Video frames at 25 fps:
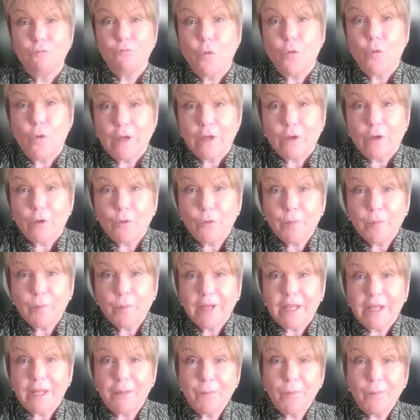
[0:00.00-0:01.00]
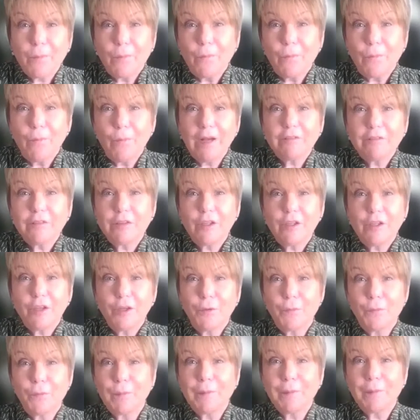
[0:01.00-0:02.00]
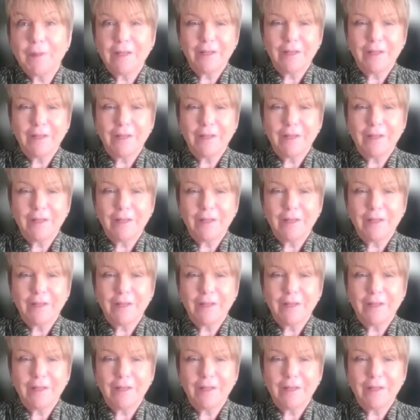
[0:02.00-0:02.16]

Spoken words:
royal people, haven't you?